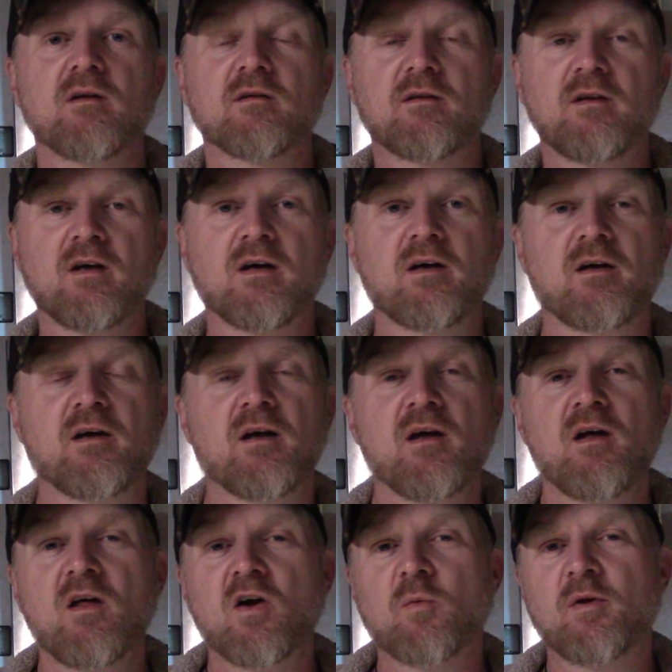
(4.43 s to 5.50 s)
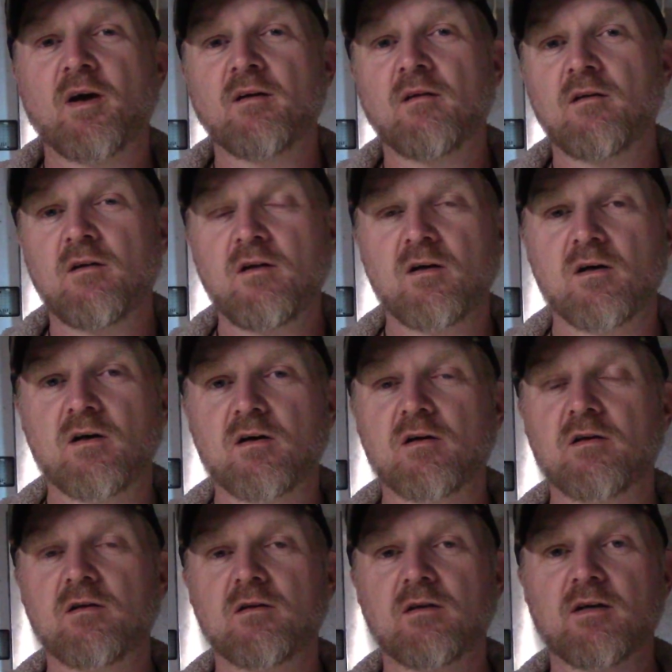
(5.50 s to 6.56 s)
Today, we're taking a look
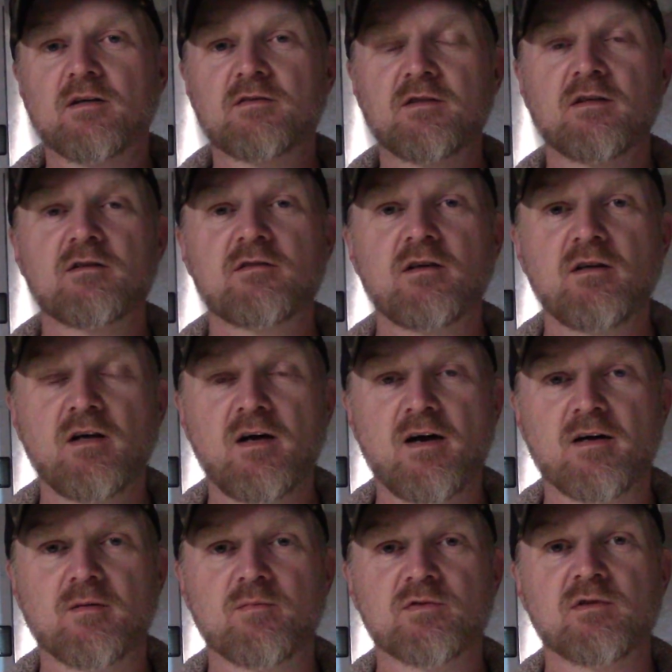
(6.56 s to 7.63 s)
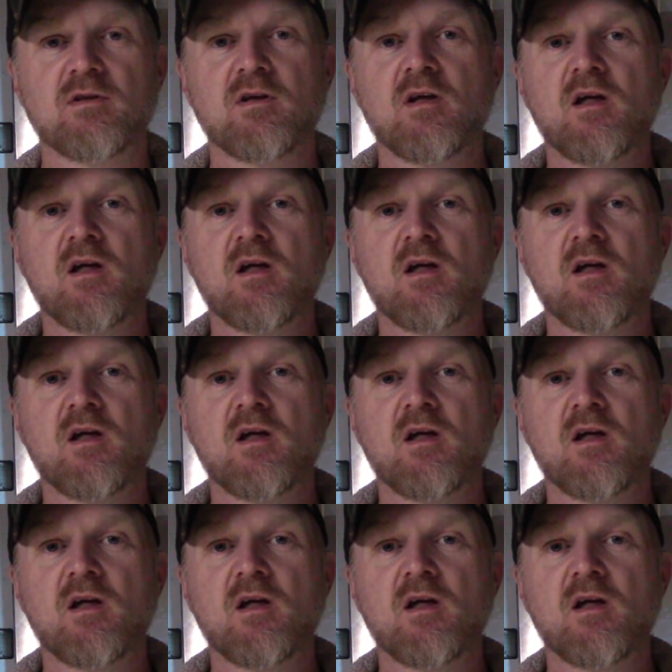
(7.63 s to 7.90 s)
at 16 items